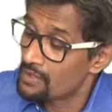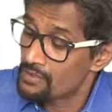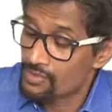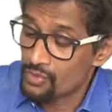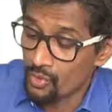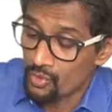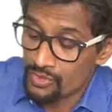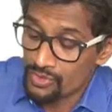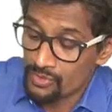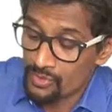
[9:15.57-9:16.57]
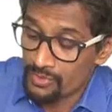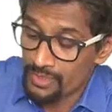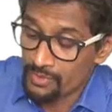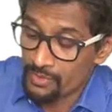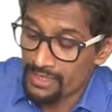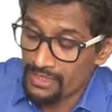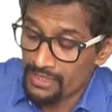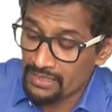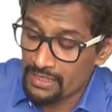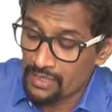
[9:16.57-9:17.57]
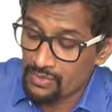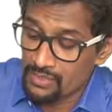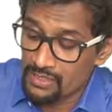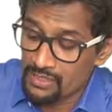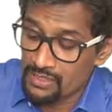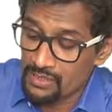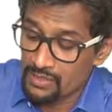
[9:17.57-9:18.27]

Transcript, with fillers: So it's going to be twenty thousand